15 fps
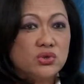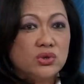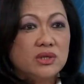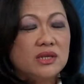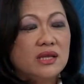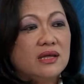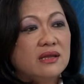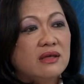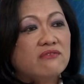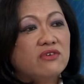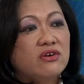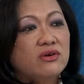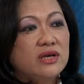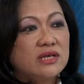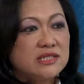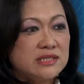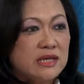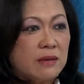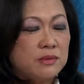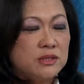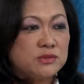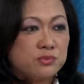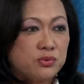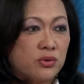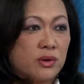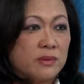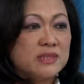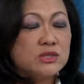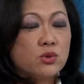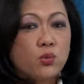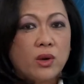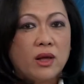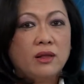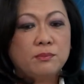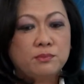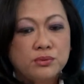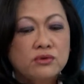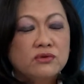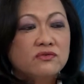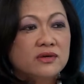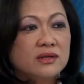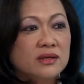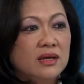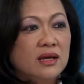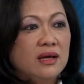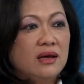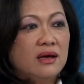So they're very established program. It's a well-proven